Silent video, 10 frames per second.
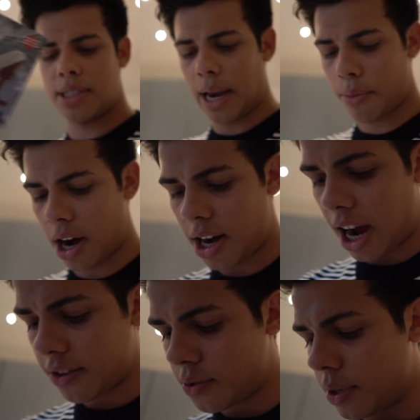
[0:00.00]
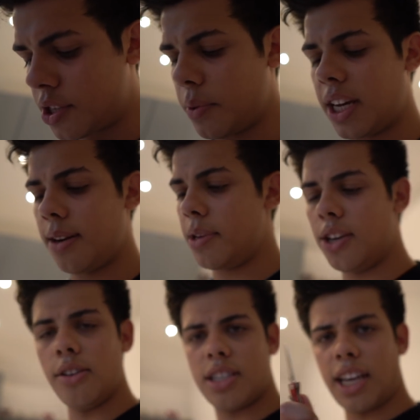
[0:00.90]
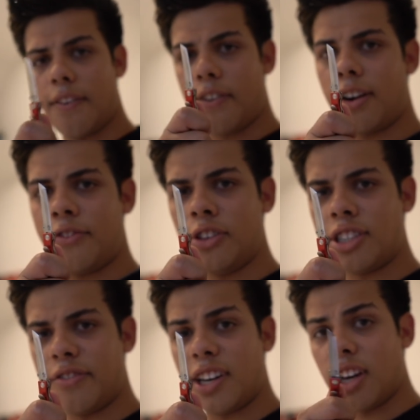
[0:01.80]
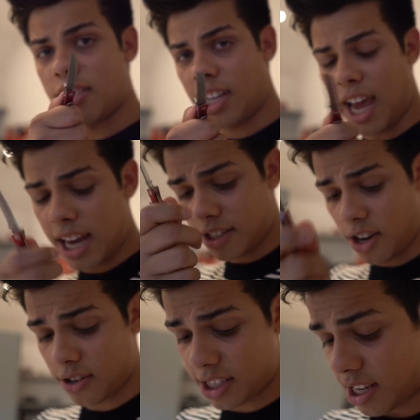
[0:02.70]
Samurai Knights, which we're gonna be using in very future videos, okay? So it's